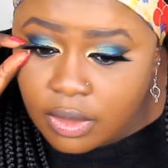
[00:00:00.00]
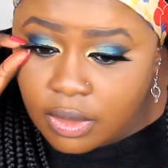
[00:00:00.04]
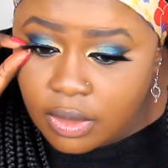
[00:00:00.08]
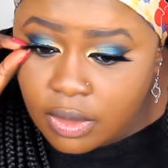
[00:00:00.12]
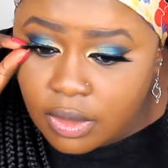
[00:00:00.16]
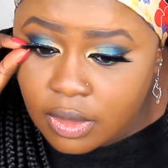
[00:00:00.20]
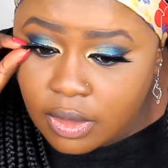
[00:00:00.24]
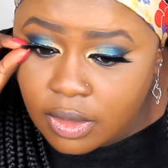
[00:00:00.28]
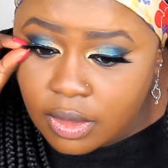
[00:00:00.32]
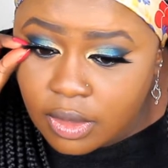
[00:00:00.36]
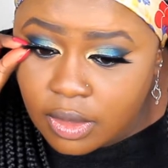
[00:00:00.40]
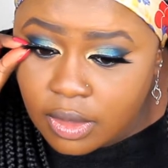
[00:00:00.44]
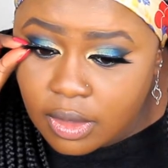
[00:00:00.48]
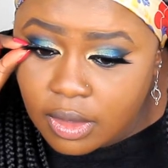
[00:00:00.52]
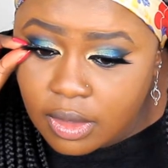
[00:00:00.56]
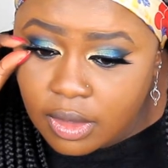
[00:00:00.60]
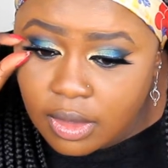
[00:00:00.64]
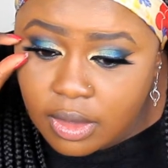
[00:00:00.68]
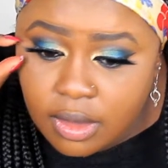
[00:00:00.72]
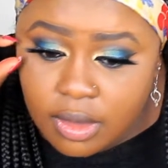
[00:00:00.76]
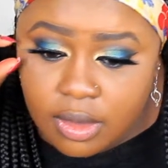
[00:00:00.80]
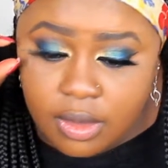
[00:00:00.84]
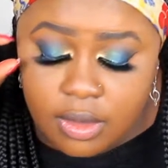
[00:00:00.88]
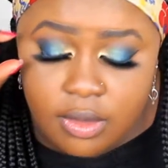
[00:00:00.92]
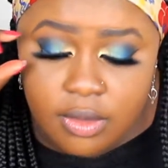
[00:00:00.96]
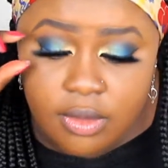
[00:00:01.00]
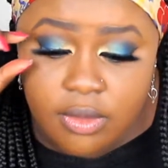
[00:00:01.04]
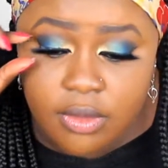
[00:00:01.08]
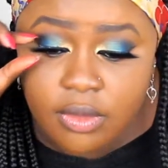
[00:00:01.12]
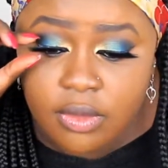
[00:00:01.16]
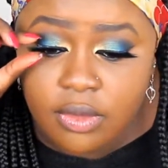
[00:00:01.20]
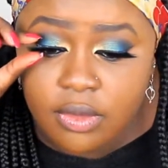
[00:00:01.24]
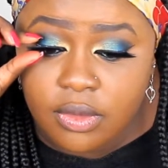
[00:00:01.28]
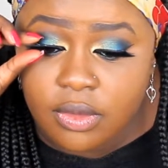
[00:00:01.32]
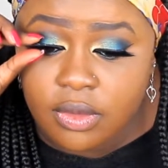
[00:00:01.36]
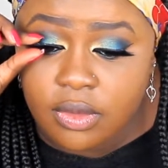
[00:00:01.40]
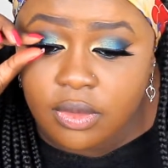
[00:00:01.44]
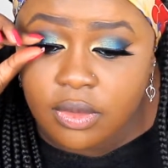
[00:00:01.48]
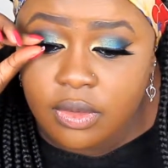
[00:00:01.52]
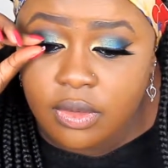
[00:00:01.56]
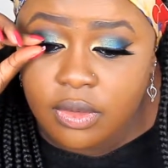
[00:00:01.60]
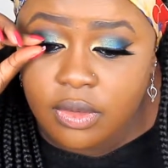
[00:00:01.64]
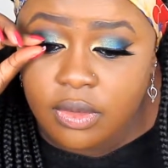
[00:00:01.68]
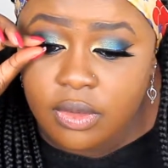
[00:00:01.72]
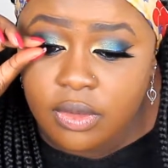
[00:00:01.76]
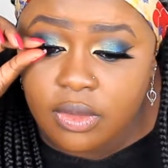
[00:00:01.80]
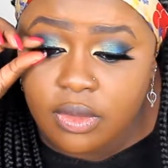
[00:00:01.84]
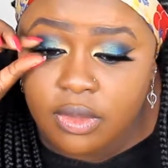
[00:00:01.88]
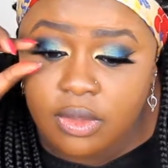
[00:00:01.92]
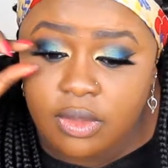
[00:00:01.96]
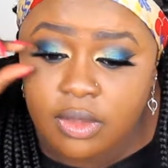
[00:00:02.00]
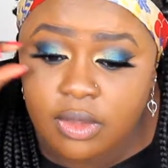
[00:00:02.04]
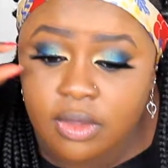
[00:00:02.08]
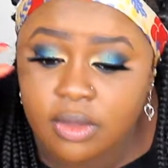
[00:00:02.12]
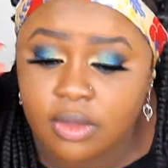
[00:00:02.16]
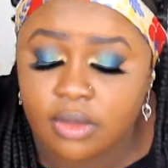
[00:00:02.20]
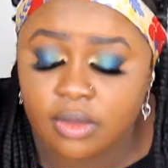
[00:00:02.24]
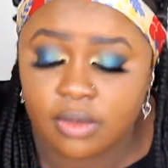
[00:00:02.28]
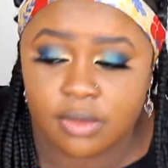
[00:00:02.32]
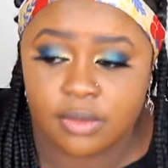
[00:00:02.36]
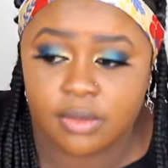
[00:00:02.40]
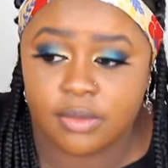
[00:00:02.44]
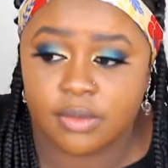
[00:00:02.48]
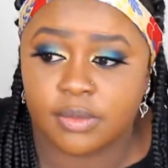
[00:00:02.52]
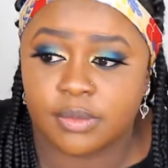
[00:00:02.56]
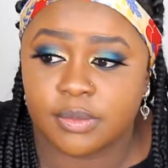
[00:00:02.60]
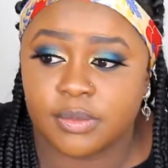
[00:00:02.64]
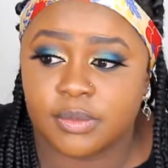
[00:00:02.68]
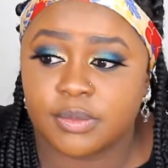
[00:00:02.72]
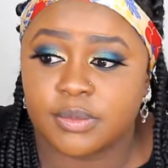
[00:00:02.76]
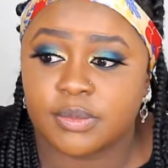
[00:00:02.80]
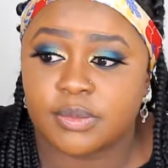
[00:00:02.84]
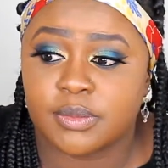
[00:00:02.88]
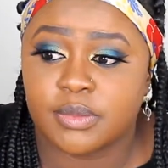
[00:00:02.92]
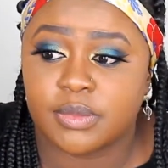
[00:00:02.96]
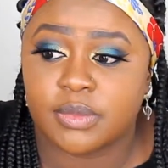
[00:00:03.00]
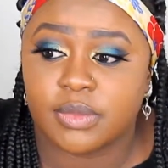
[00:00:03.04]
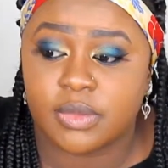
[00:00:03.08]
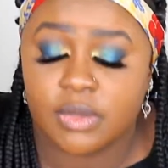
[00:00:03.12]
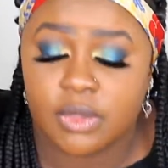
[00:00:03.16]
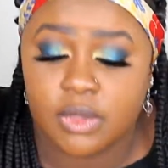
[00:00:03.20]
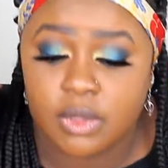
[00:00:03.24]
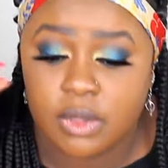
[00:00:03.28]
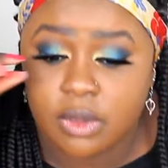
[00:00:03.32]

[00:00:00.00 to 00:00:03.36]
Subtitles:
No one is speaking in this clip.